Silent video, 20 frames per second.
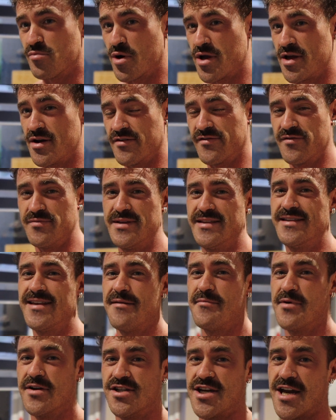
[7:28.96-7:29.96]
bright enough for me to
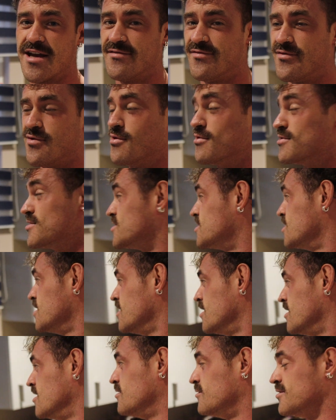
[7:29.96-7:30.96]
take my checking photos,
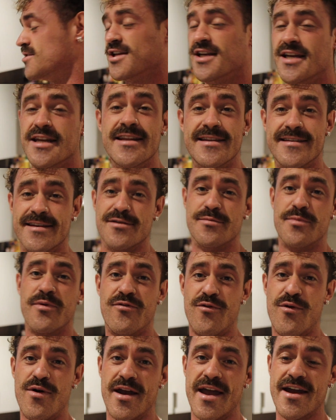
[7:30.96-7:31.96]
which I need to do
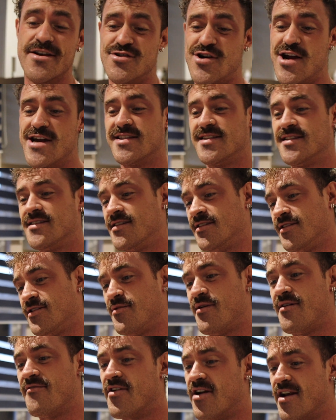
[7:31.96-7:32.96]
before I get dressed and do
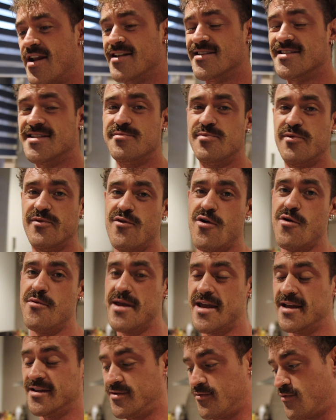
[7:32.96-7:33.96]
everything else before we
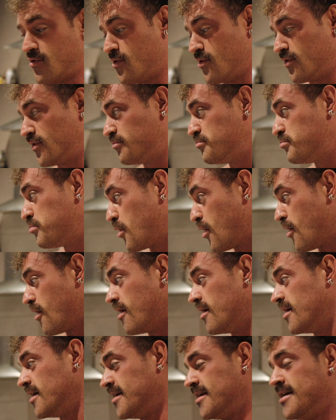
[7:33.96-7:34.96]
hit the road. But
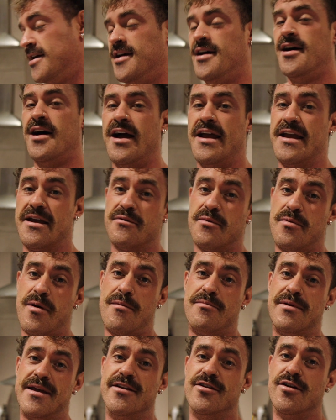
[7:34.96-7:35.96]
I think we'll
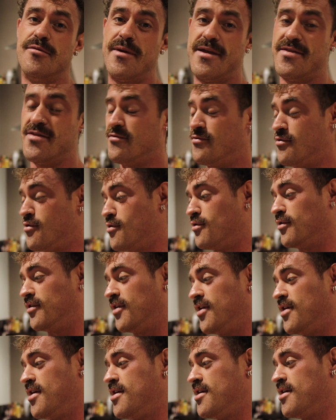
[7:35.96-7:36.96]
probably end up hitting the road
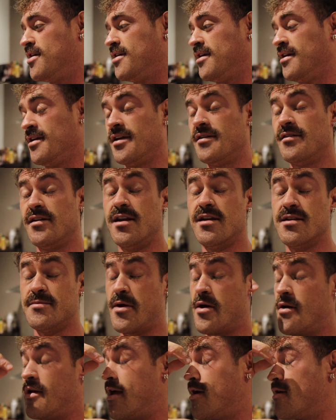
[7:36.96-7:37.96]
in
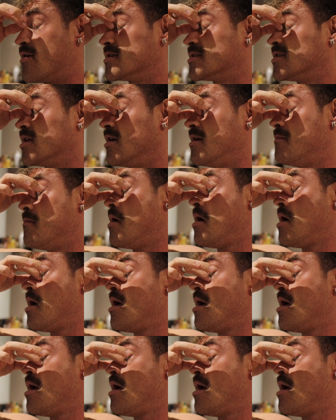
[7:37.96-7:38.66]
about an hour's time.